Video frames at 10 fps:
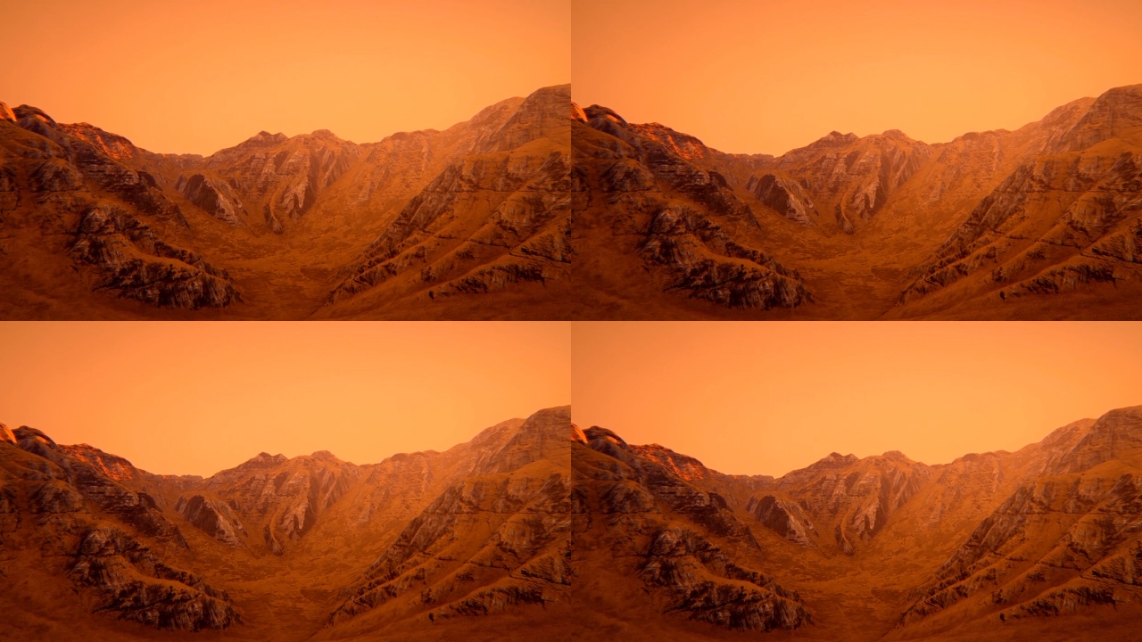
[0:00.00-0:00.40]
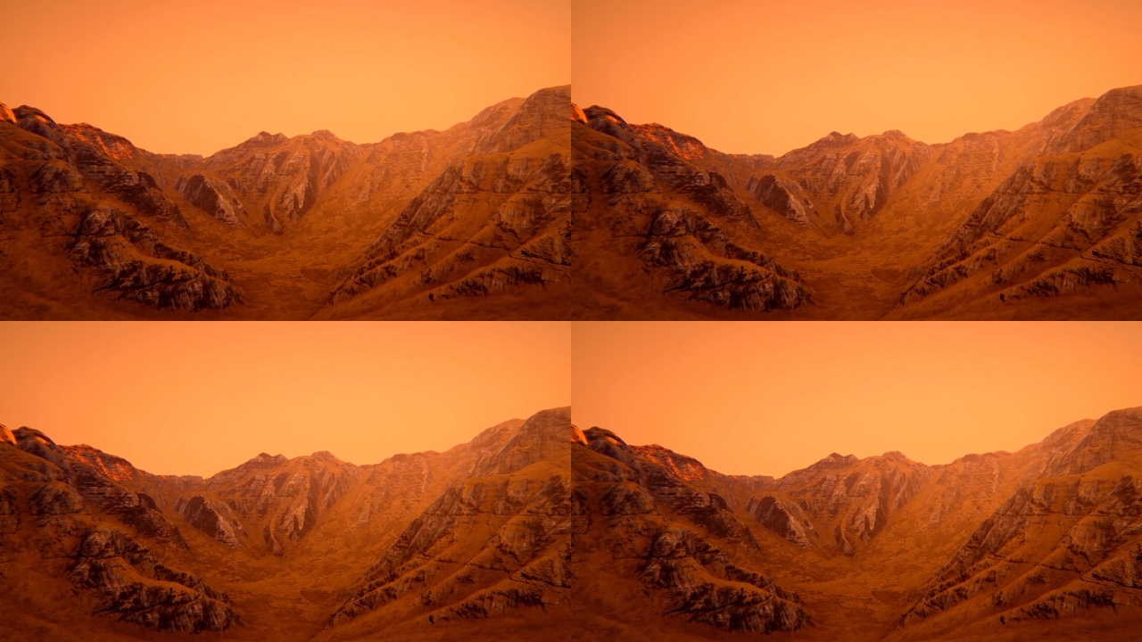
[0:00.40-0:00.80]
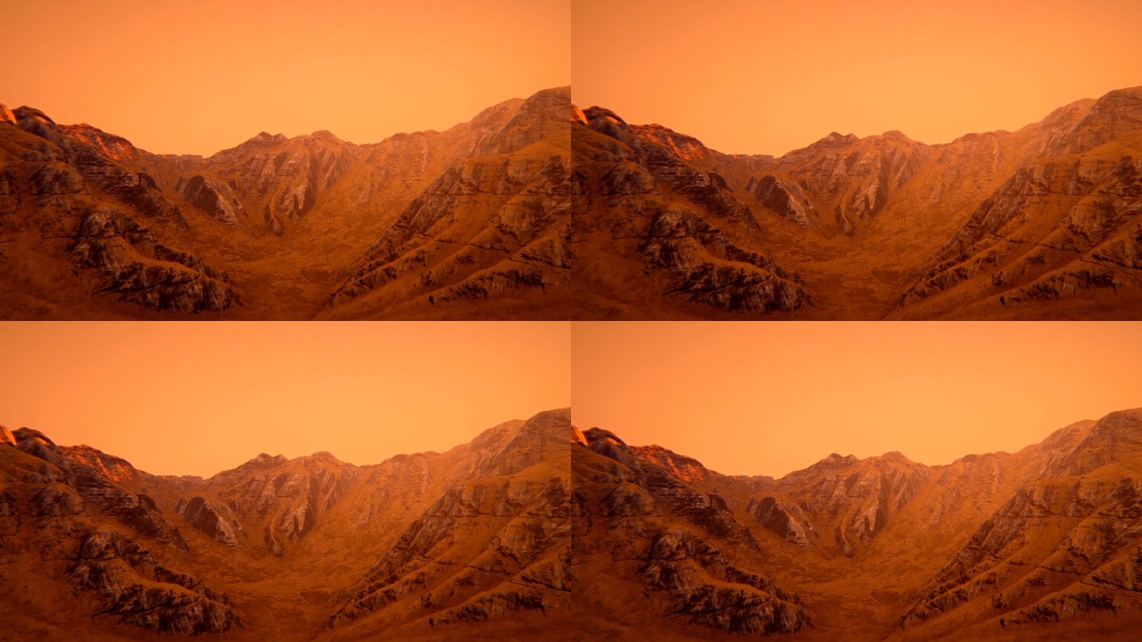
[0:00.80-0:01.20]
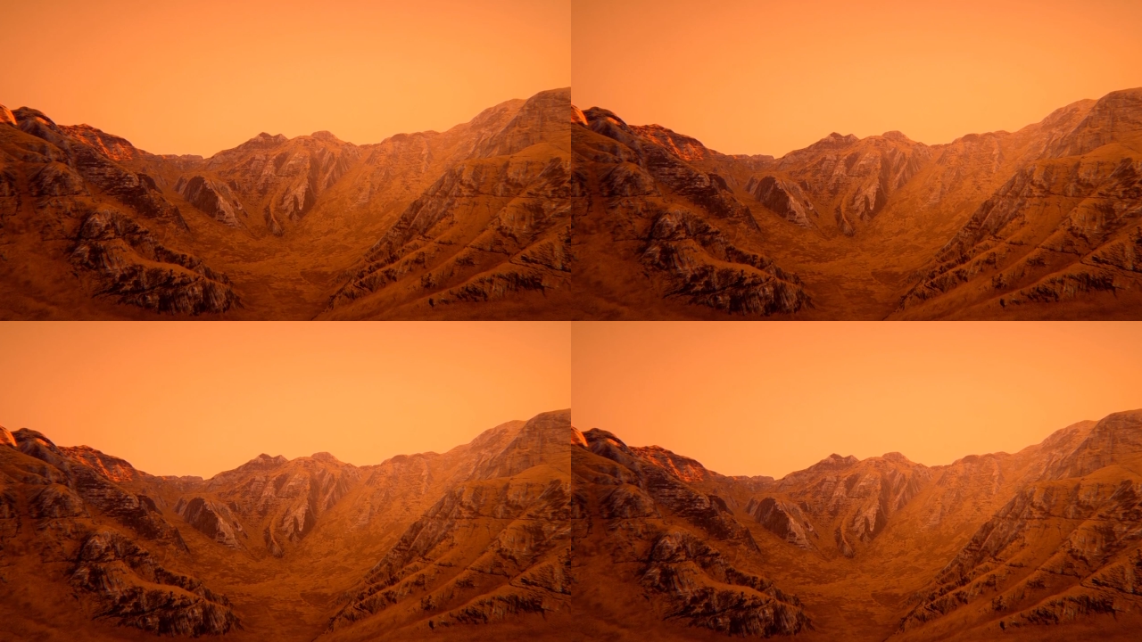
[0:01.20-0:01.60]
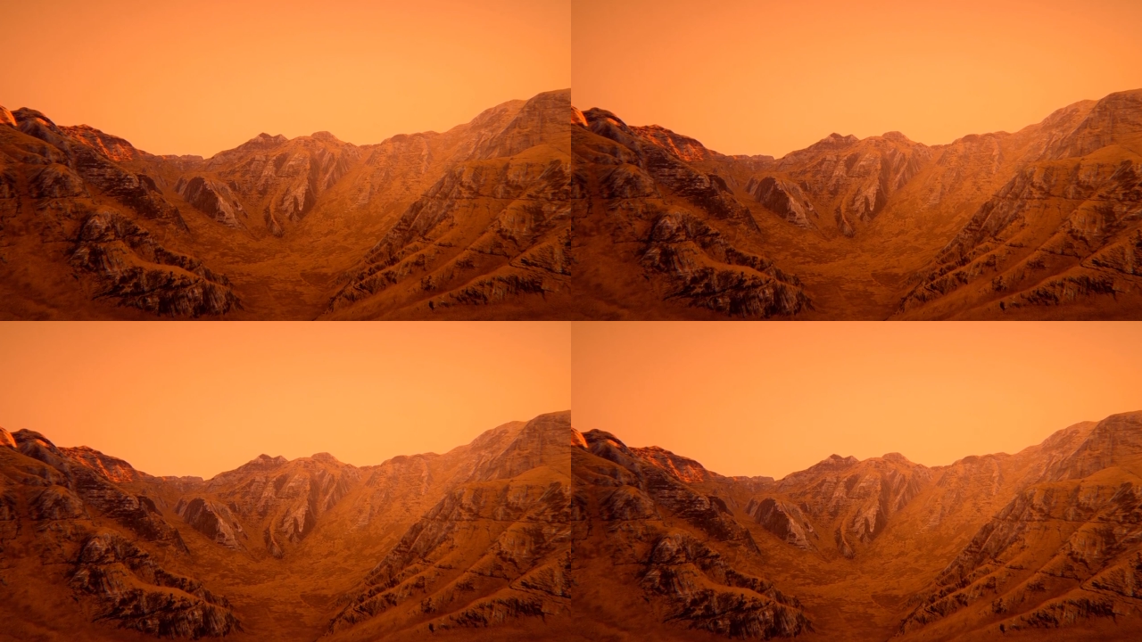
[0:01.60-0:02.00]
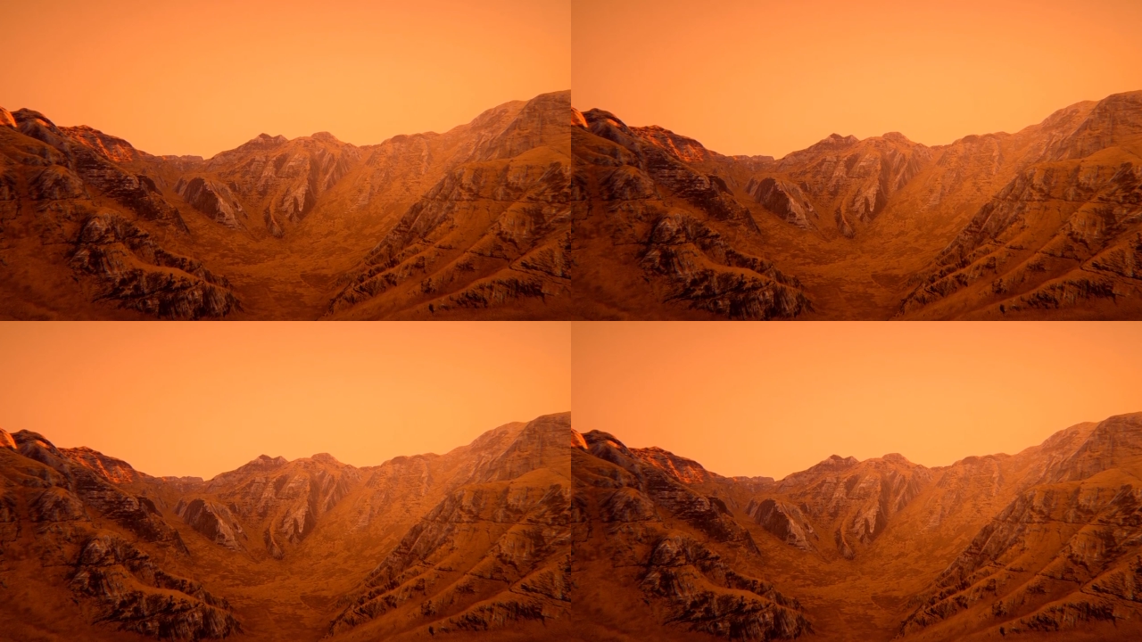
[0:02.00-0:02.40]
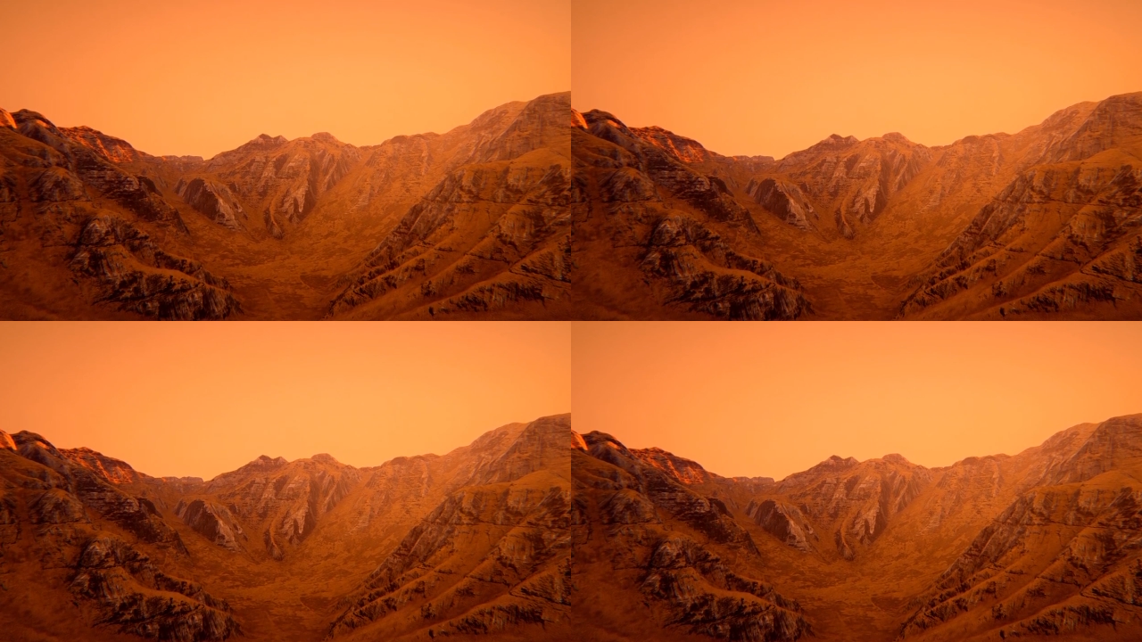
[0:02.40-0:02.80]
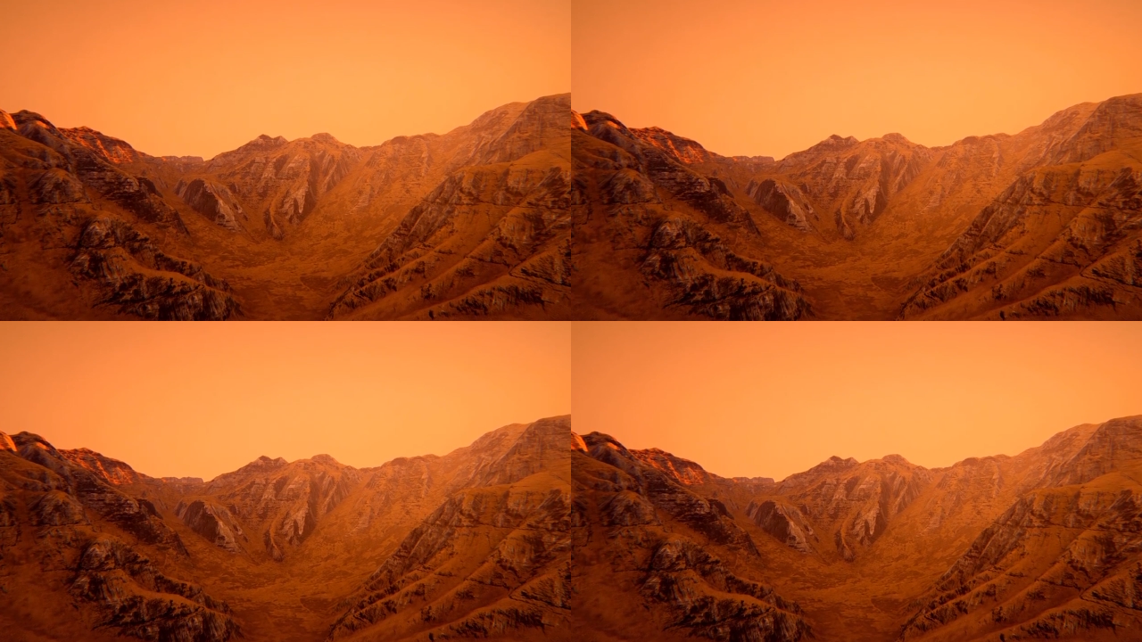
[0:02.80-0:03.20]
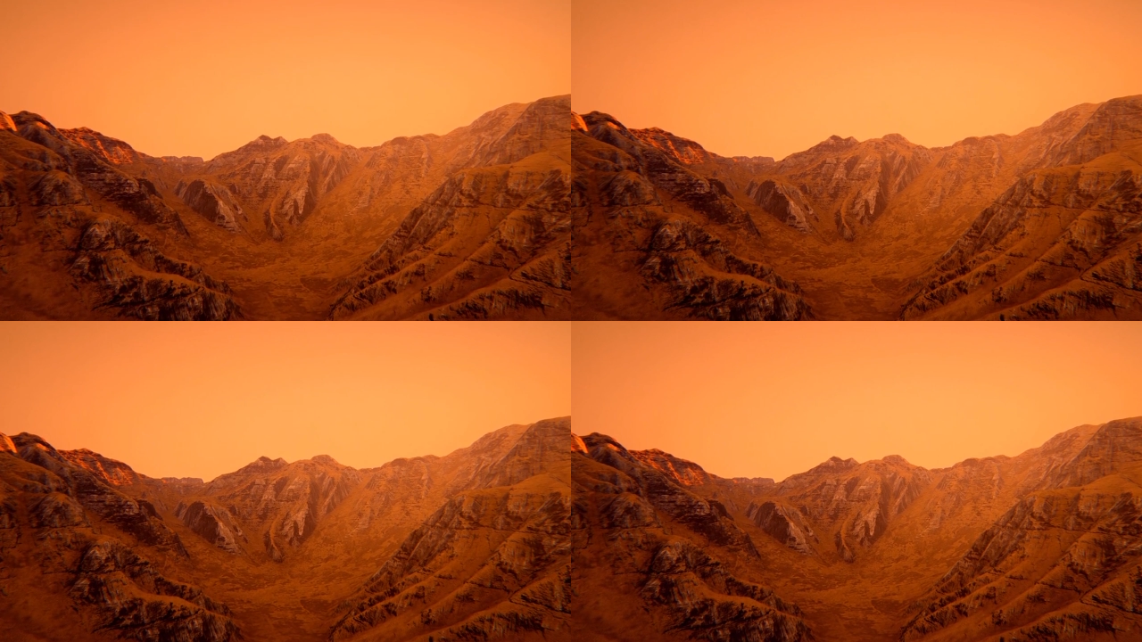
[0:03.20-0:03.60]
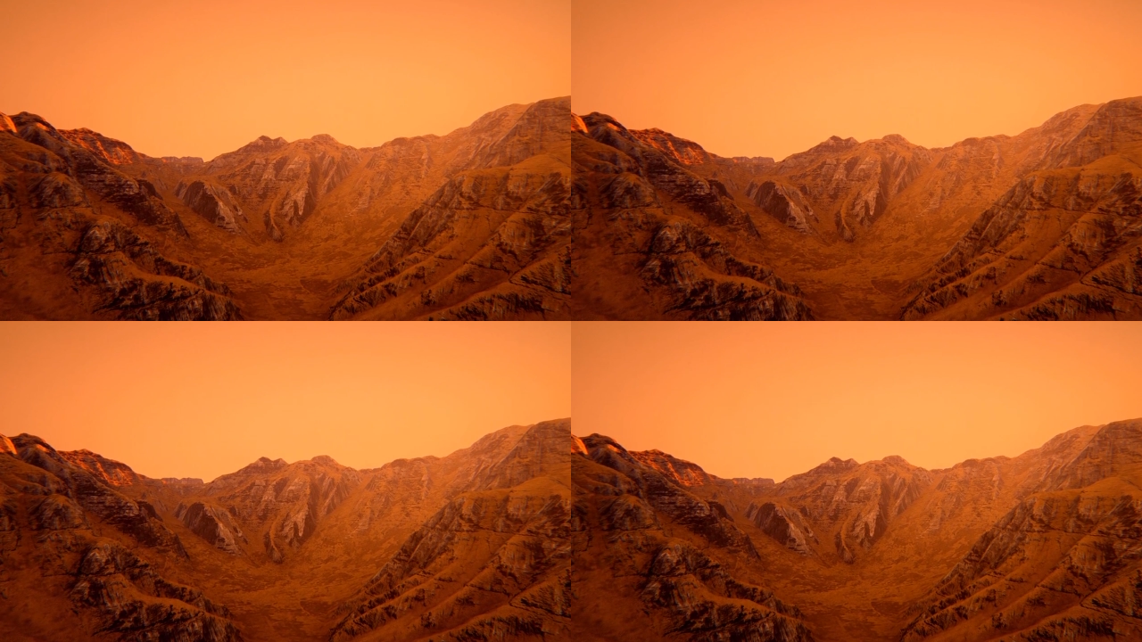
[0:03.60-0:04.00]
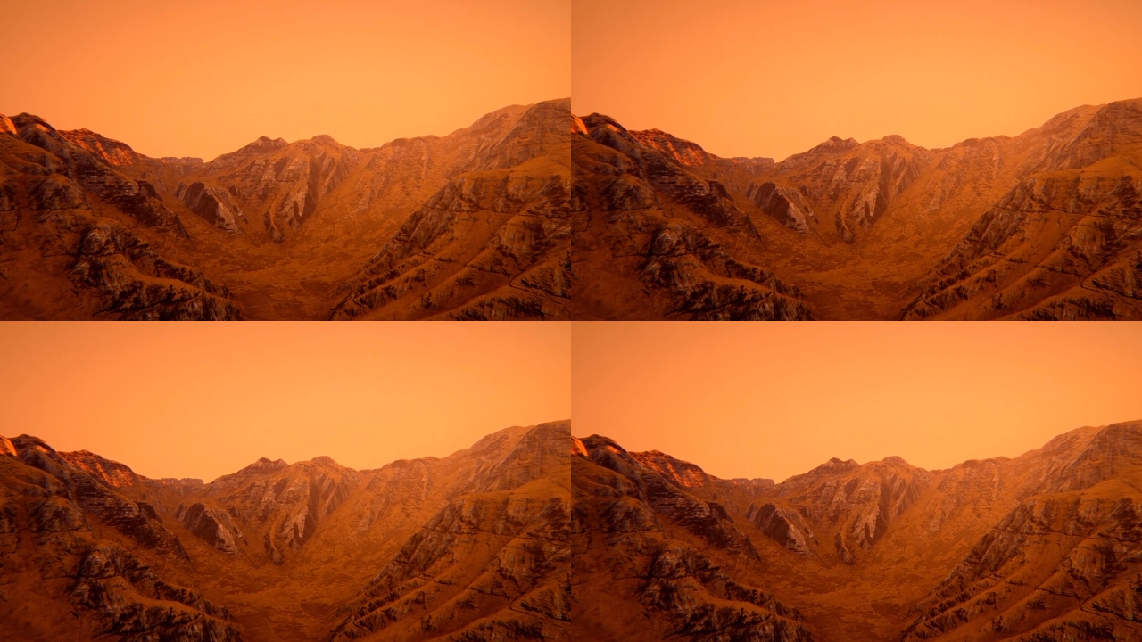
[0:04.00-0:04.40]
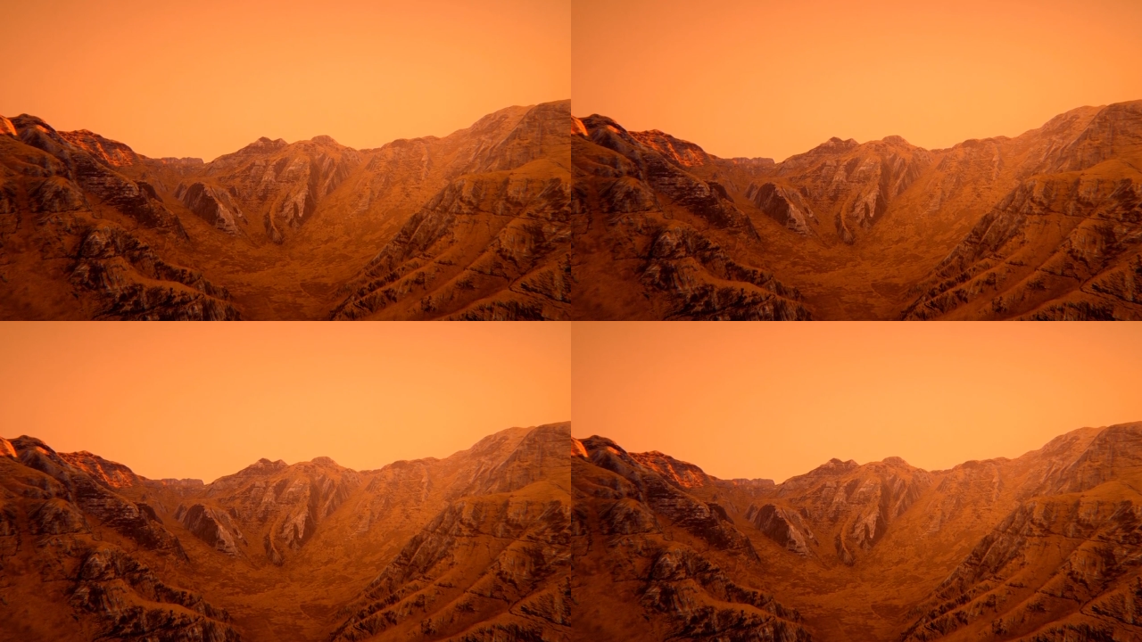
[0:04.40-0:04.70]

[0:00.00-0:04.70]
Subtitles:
[unreadable: no face in view]